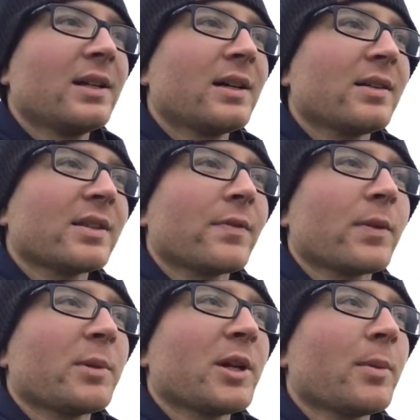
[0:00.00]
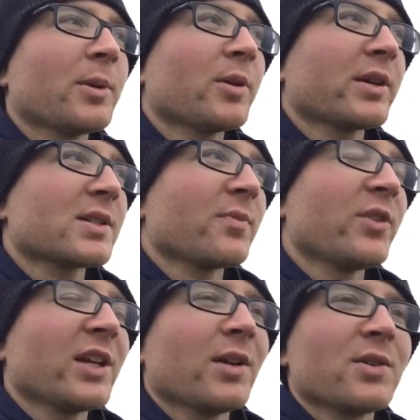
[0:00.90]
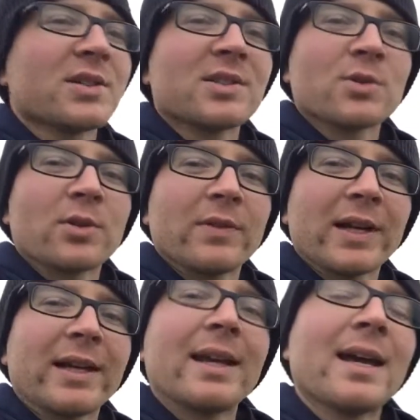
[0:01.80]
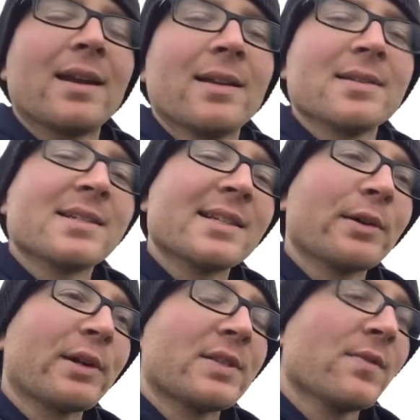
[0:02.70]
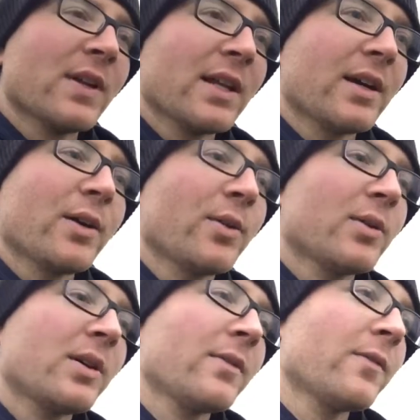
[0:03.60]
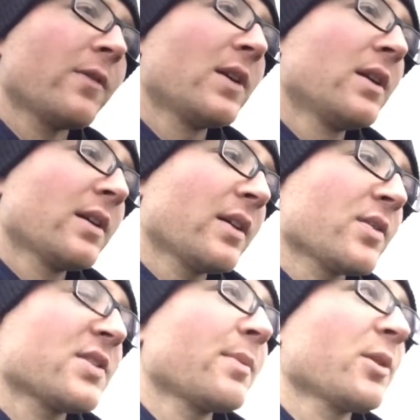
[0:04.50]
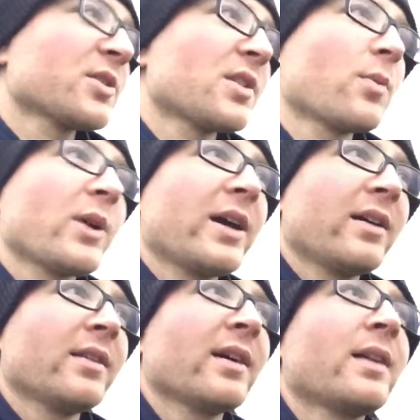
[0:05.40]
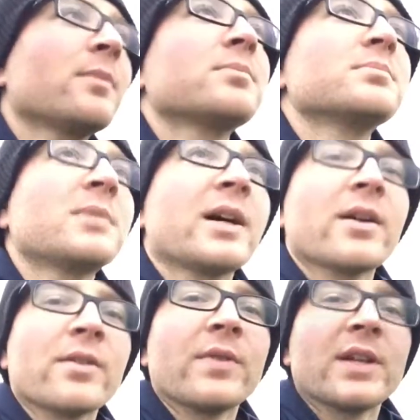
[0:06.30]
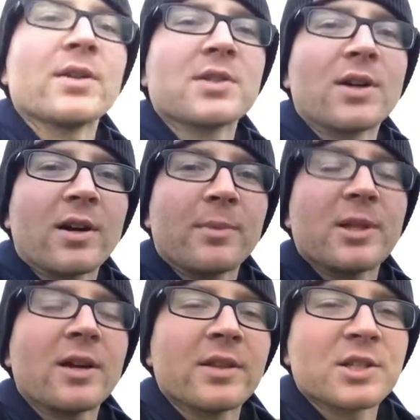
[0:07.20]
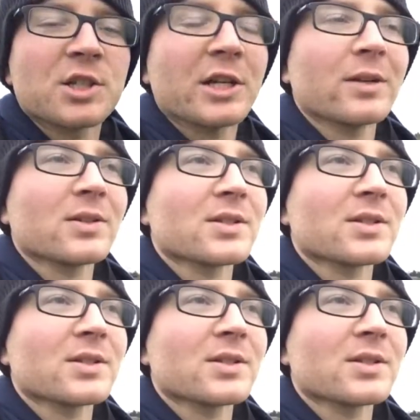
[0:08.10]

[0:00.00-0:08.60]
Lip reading: I'll definitely be uploading some videos and sort of like an edited series video of, you know, similar to the way that my other videos are on this channel.